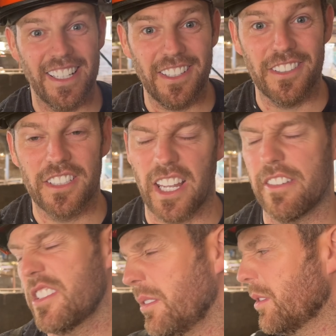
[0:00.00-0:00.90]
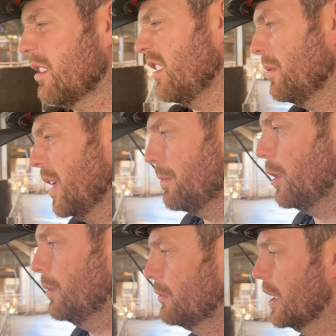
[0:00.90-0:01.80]
hello. Kev's dealing with a really bad
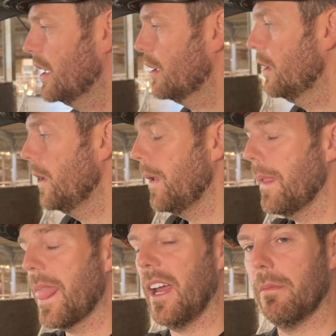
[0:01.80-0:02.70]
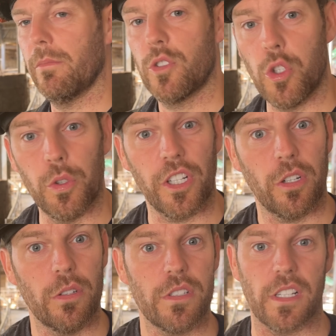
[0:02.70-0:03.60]
problem right now.
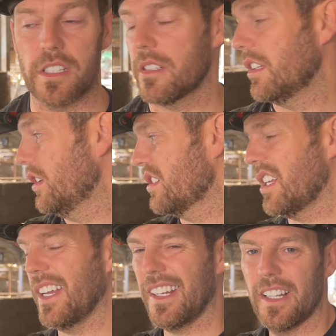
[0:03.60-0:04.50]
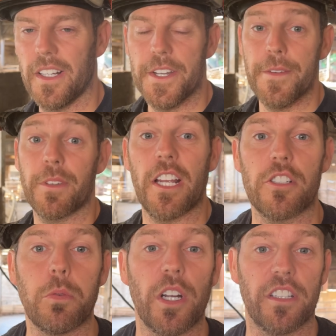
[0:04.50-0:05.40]
Tonacrosis, it looks like. Yeah, I
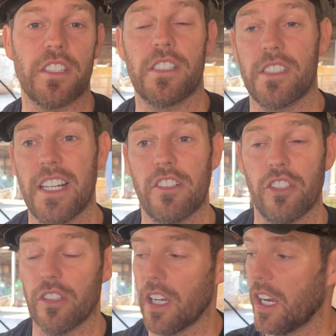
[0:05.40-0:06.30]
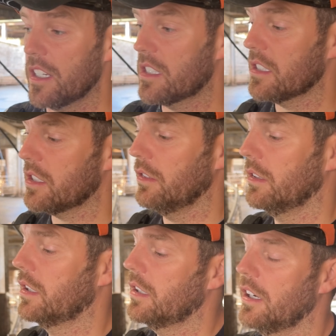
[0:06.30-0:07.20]
just wanted to say to you guys, so
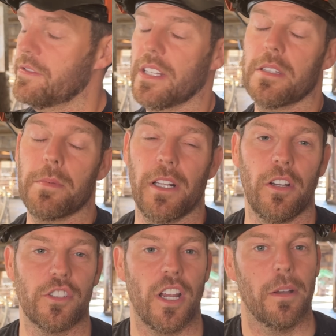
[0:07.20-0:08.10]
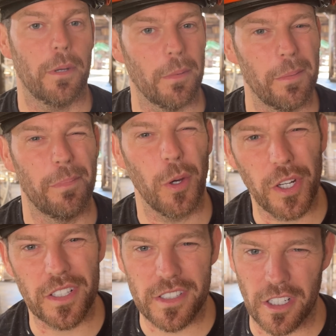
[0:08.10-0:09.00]
obviously there's been a lot of chat about my book
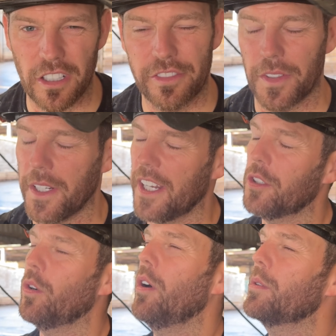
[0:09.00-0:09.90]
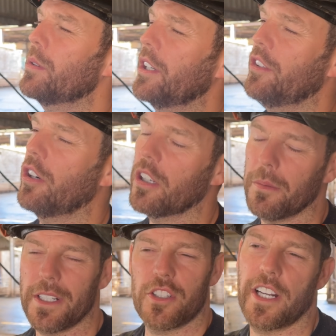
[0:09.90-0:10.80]
and stuff, and I don't always want to talk on the
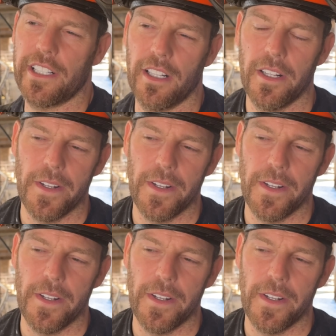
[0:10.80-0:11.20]
main channel